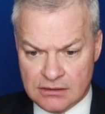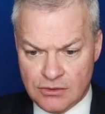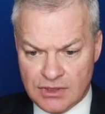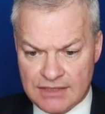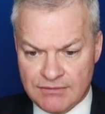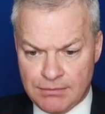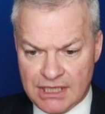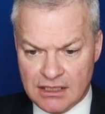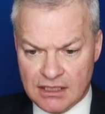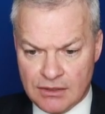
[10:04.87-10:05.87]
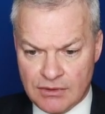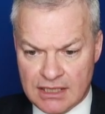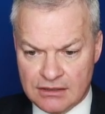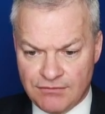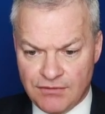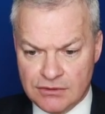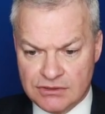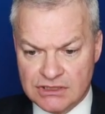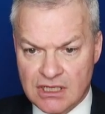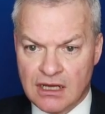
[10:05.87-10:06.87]
Do I have a bingo? And the
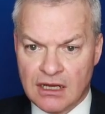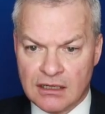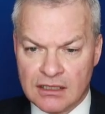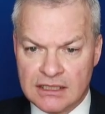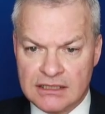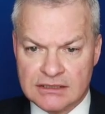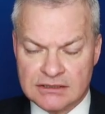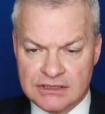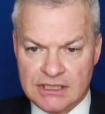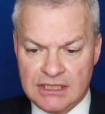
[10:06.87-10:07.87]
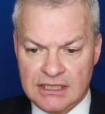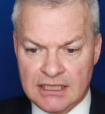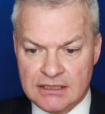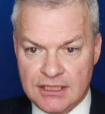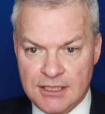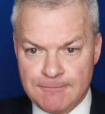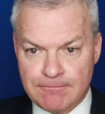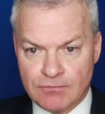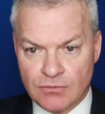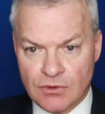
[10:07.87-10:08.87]
floaters are I, T and E,
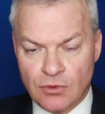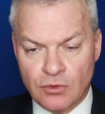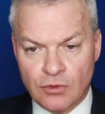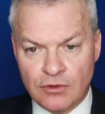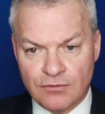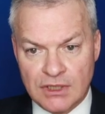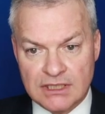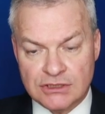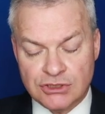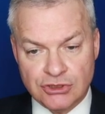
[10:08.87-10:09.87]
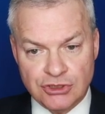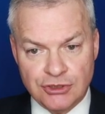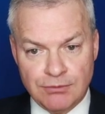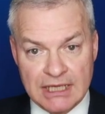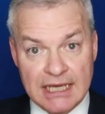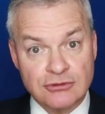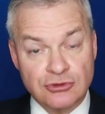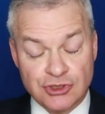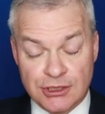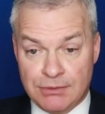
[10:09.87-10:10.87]
all of which duplicate
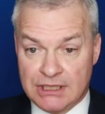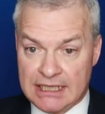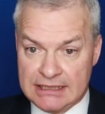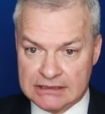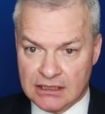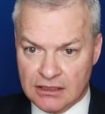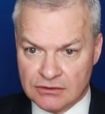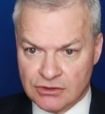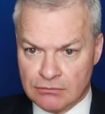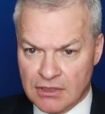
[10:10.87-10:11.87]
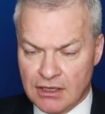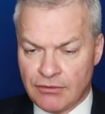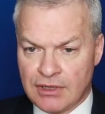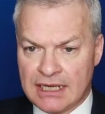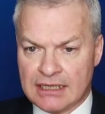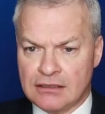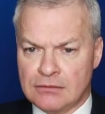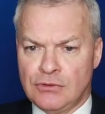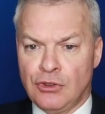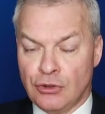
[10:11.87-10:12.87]
or triplicate tiles on my rack, and
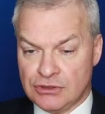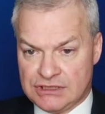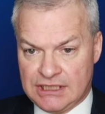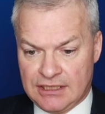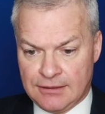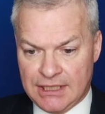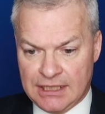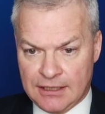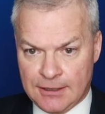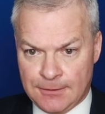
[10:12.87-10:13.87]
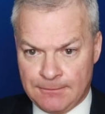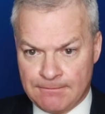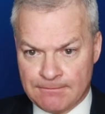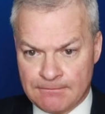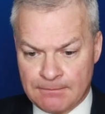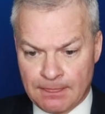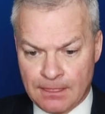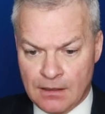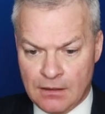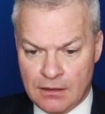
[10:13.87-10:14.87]
I'm not seeing a bingo.
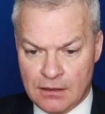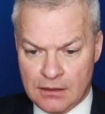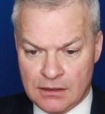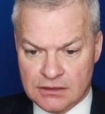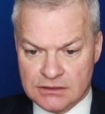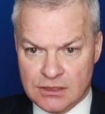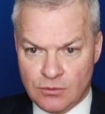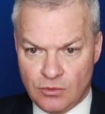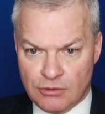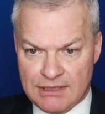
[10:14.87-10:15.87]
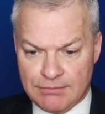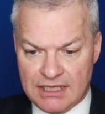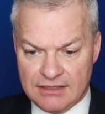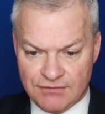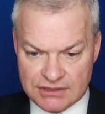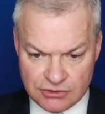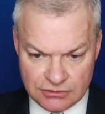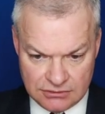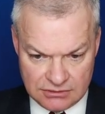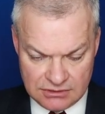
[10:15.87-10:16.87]
So what about playing
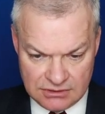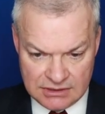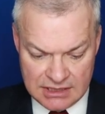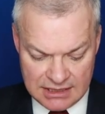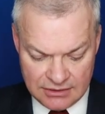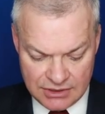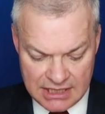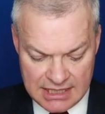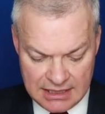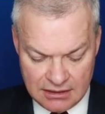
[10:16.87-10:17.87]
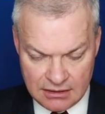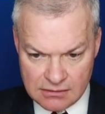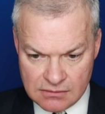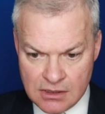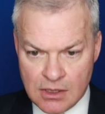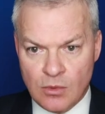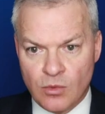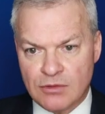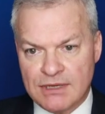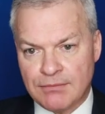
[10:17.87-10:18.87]
Vittle down here?
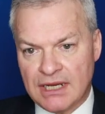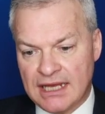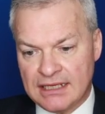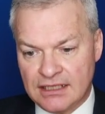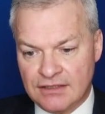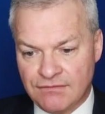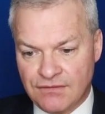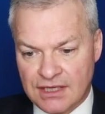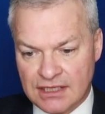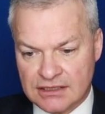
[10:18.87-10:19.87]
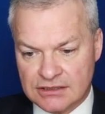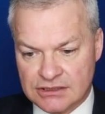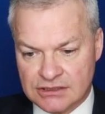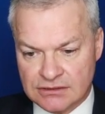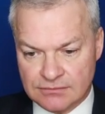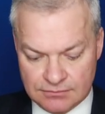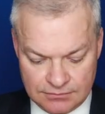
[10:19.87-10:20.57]
What about playing Evict?